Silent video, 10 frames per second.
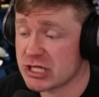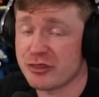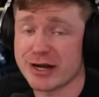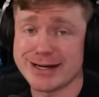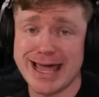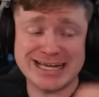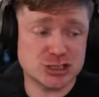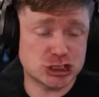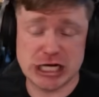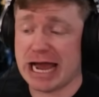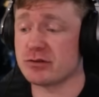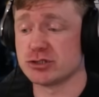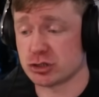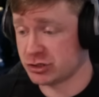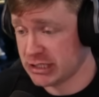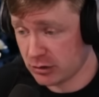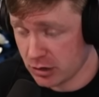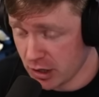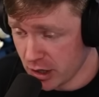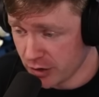the next challengers here,
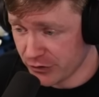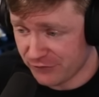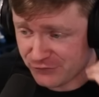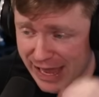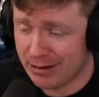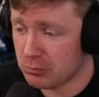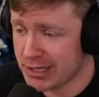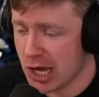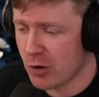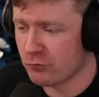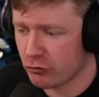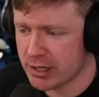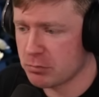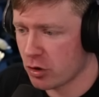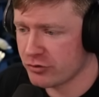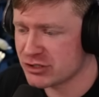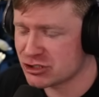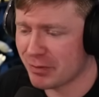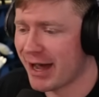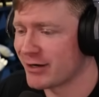the family of Rebirth
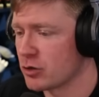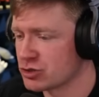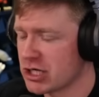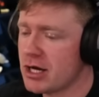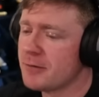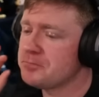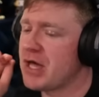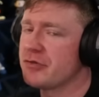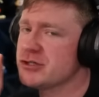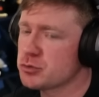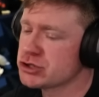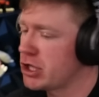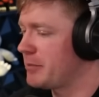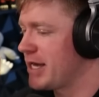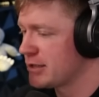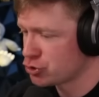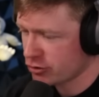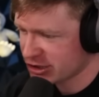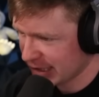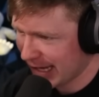Spinos. Now, this one's gonna be
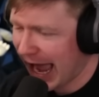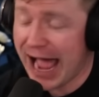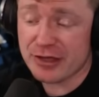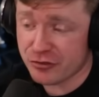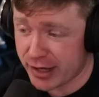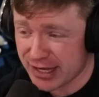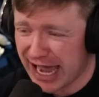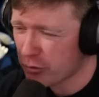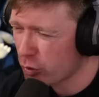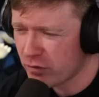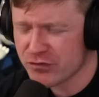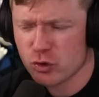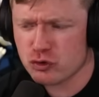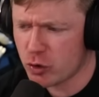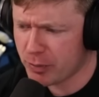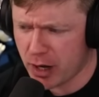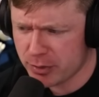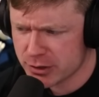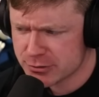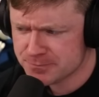interesting, I think. I don't know if they'll group up.
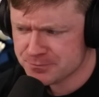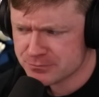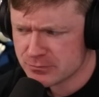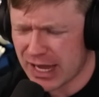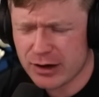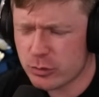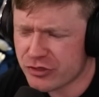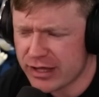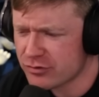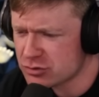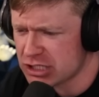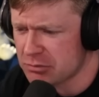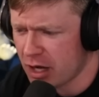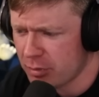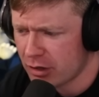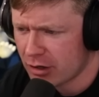I don't think they'll team up,